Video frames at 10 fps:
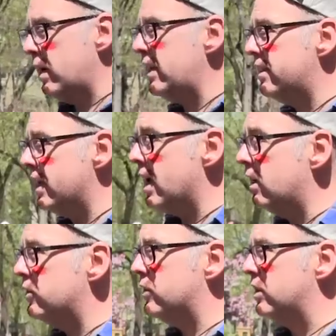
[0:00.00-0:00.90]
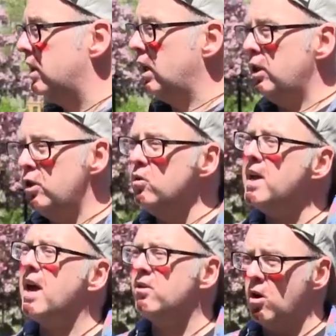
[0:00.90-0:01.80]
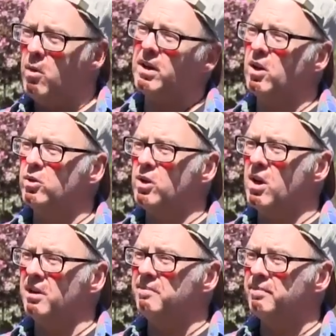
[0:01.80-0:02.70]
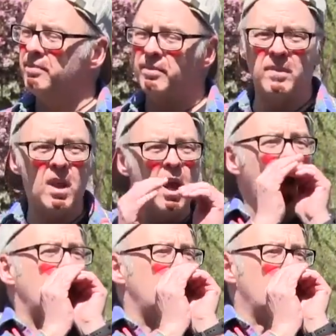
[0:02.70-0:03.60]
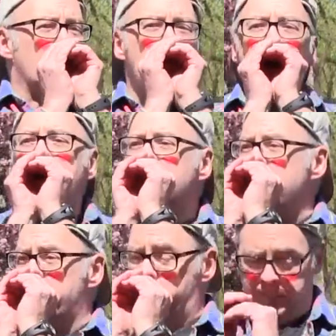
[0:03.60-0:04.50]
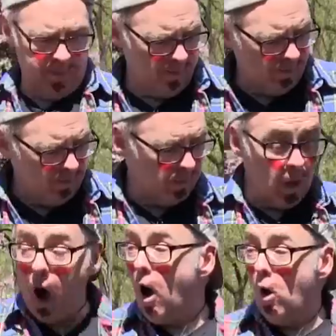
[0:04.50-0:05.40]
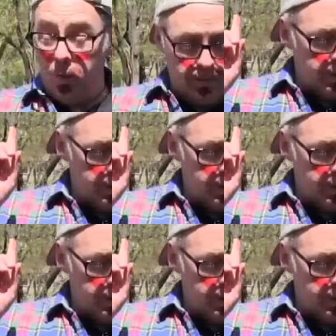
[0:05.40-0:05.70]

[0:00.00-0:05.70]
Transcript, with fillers: anything else, you now know what goes on. You're welcome. Oh,